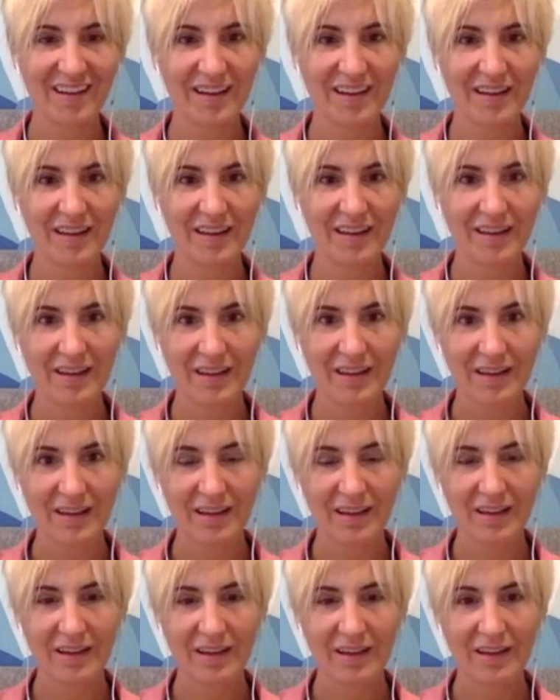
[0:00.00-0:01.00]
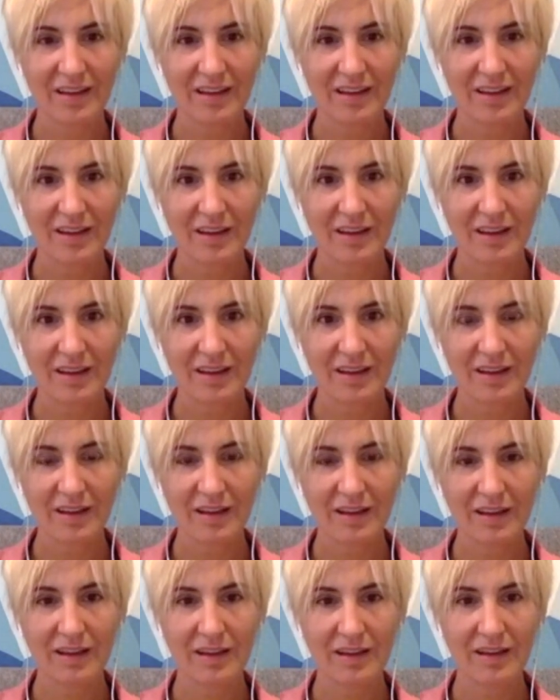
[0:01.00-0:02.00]

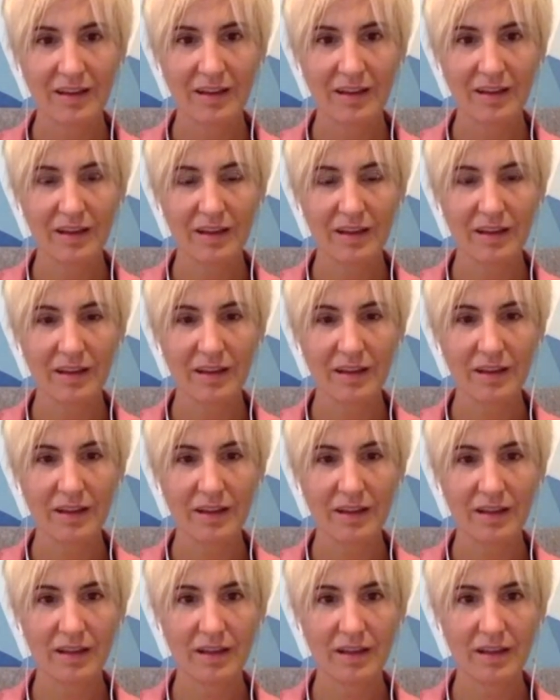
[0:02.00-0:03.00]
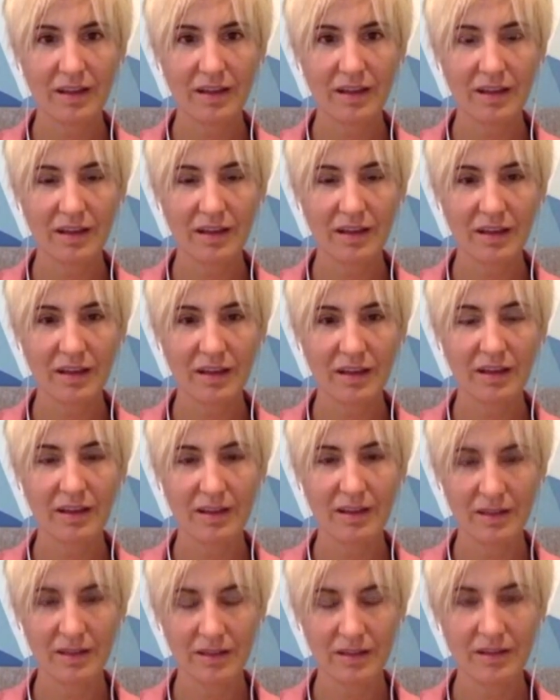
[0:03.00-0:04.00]

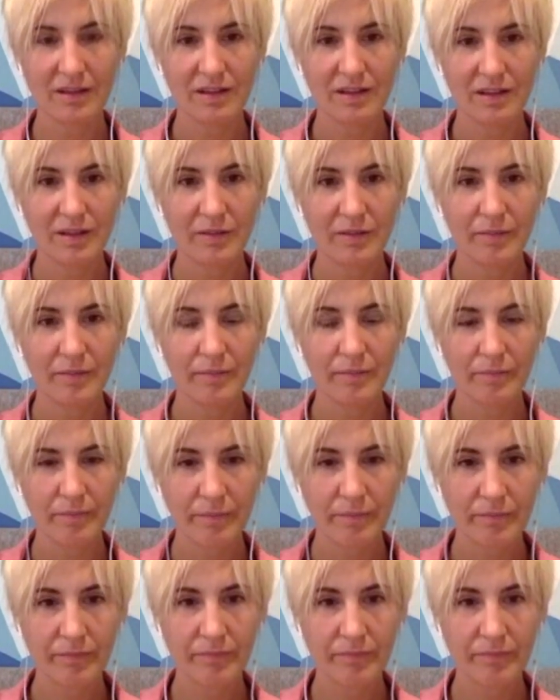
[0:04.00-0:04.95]
No words are spoken by the person on screen.